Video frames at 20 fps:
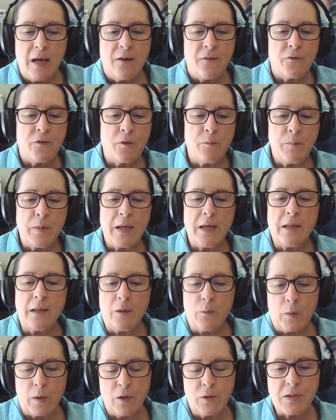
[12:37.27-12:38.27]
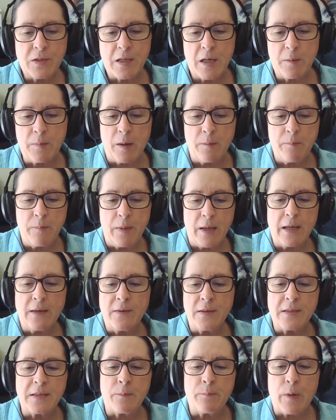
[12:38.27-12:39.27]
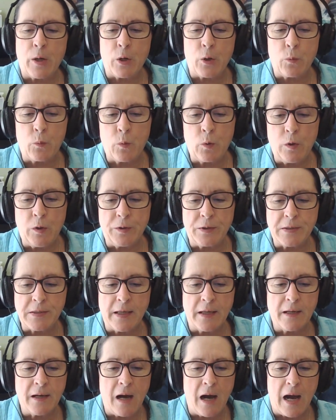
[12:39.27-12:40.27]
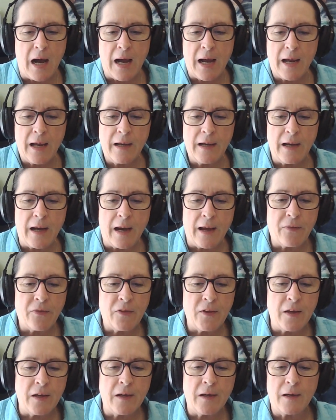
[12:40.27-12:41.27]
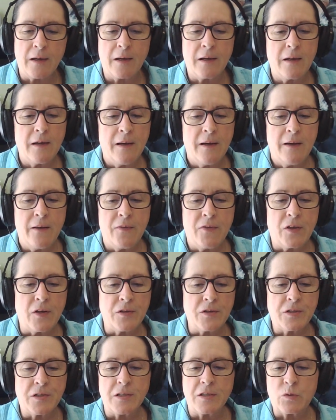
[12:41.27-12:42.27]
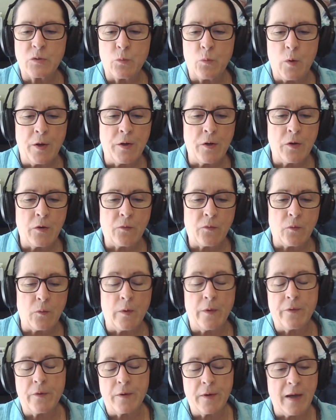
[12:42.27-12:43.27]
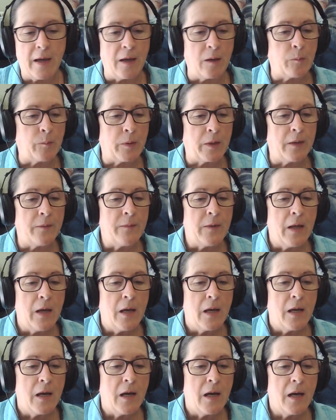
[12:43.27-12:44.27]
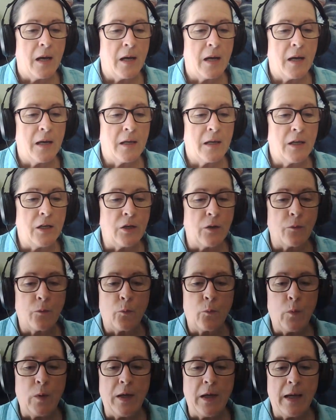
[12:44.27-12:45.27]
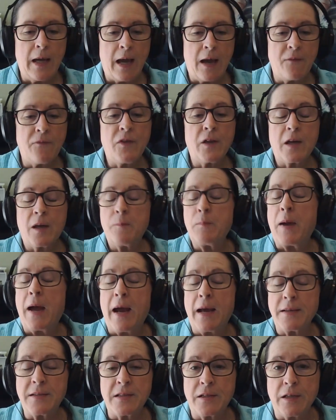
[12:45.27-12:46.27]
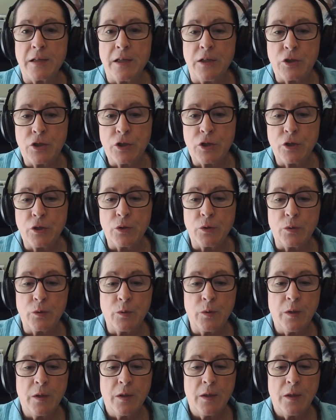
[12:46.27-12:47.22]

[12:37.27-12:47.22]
for me, and what you said about making this a better world, is like, I think there's this wonderful, well, there can be, we have the capacity to